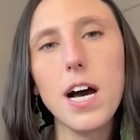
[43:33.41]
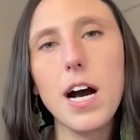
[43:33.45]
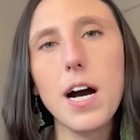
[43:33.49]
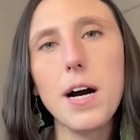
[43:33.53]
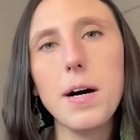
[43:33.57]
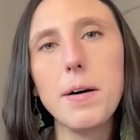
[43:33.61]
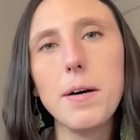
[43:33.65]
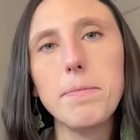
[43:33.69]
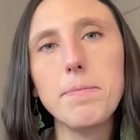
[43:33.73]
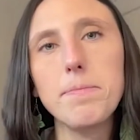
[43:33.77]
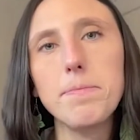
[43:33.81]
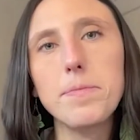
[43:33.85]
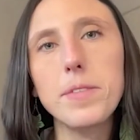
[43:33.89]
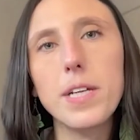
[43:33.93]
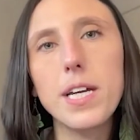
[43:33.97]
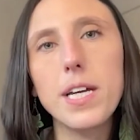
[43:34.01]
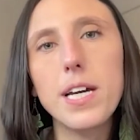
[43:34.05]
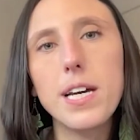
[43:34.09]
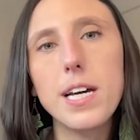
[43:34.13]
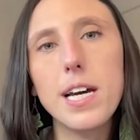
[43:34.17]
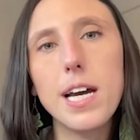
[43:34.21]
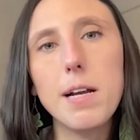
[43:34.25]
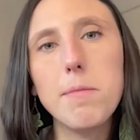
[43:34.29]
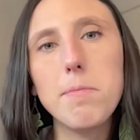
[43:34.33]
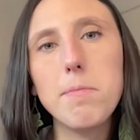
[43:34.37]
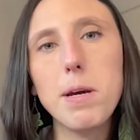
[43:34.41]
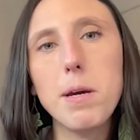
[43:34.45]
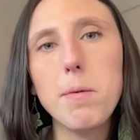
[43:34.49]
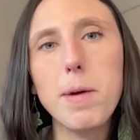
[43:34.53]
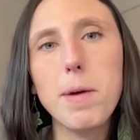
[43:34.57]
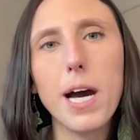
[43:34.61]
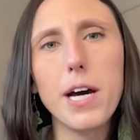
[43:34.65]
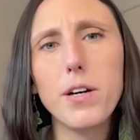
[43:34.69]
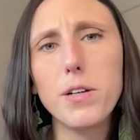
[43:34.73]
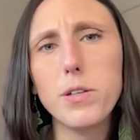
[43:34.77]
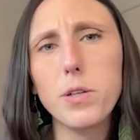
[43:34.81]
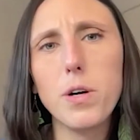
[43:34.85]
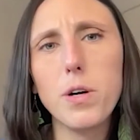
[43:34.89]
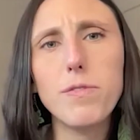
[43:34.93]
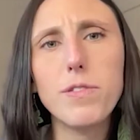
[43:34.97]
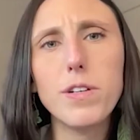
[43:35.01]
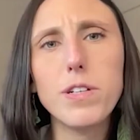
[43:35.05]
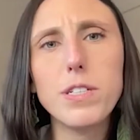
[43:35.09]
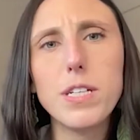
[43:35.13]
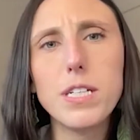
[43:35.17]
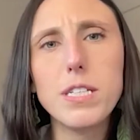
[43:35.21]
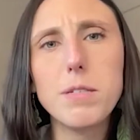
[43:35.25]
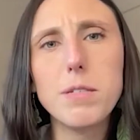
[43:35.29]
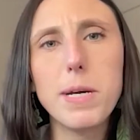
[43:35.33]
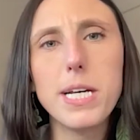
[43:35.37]
and maybe, I don't know if
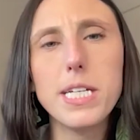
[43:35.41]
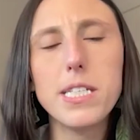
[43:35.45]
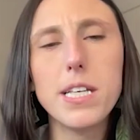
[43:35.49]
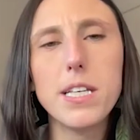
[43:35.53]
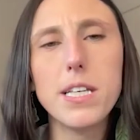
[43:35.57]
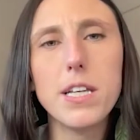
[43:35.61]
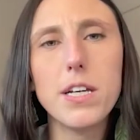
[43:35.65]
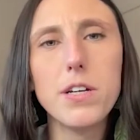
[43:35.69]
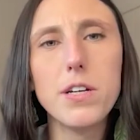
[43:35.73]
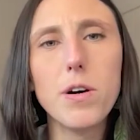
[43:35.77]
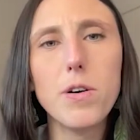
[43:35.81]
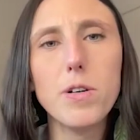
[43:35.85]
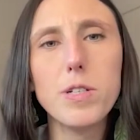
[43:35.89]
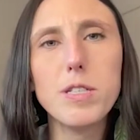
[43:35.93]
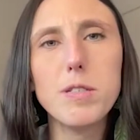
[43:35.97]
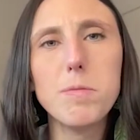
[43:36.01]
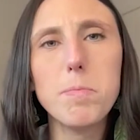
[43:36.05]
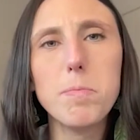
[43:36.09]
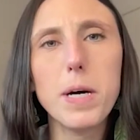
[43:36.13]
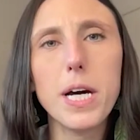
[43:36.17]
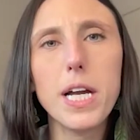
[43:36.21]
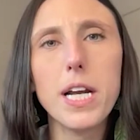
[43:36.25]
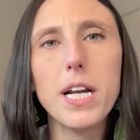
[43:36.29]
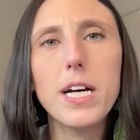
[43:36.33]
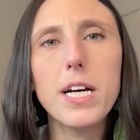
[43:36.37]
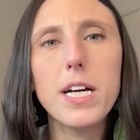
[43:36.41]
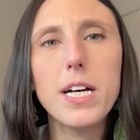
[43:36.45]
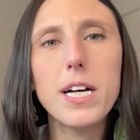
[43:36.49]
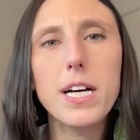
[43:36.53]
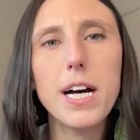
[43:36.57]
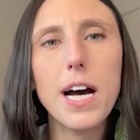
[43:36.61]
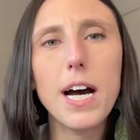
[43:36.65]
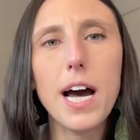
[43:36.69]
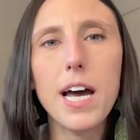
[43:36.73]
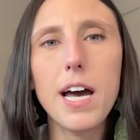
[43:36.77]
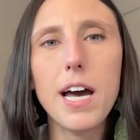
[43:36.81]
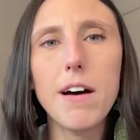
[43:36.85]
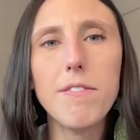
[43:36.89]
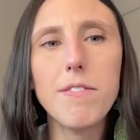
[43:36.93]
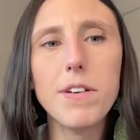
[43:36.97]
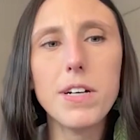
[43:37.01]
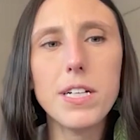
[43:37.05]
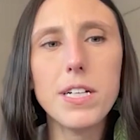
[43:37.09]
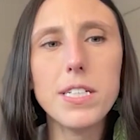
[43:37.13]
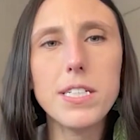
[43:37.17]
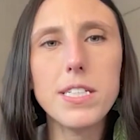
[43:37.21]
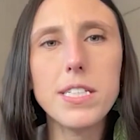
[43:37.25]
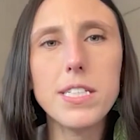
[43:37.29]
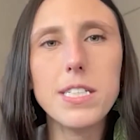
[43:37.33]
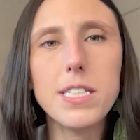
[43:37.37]
there's a space in the notes, but I have
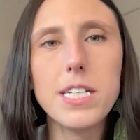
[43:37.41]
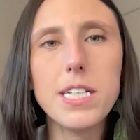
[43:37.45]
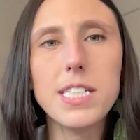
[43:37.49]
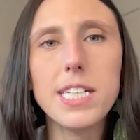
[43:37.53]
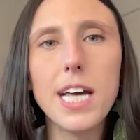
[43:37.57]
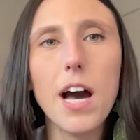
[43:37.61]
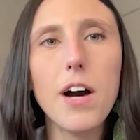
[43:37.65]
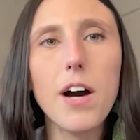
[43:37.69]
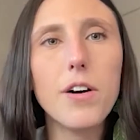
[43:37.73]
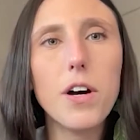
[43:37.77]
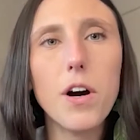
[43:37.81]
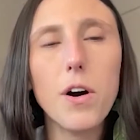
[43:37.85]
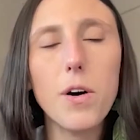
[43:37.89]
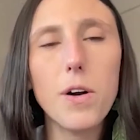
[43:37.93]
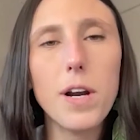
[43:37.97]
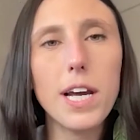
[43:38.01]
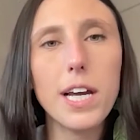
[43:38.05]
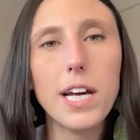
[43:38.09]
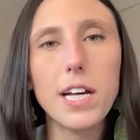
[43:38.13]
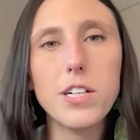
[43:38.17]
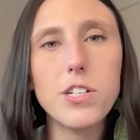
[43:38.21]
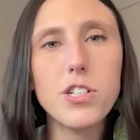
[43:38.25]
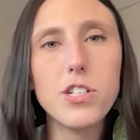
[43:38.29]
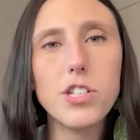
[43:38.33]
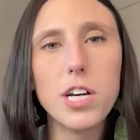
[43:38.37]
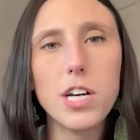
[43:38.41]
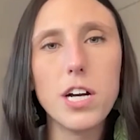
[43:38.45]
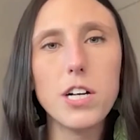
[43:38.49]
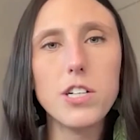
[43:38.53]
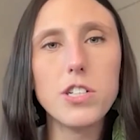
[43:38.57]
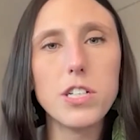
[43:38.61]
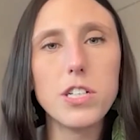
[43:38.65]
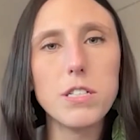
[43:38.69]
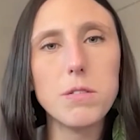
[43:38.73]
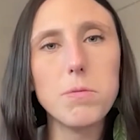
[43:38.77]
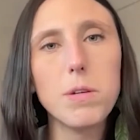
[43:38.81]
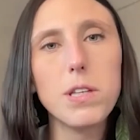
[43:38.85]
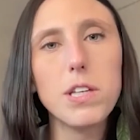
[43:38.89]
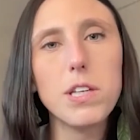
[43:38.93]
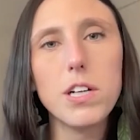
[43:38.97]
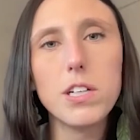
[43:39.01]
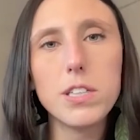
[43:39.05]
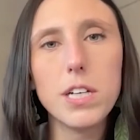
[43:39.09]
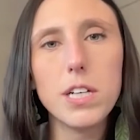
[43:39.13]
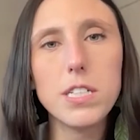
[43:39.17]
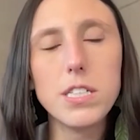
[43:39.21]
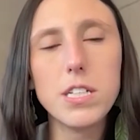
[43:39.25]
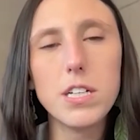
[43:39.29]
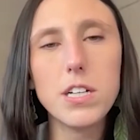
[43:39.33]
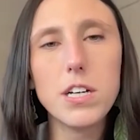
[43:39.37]
a discount code I can share just with your
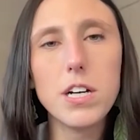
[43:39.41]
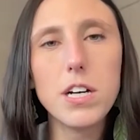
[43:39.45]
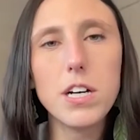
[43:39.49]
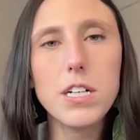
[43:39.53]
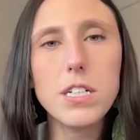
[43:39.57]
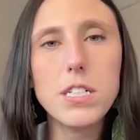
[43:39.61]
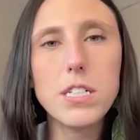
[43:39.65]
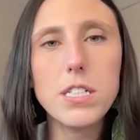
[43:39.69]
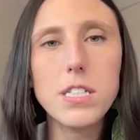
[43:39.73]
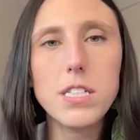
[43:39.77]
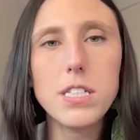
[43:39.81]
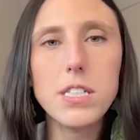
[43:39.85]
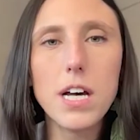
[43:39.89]
listeners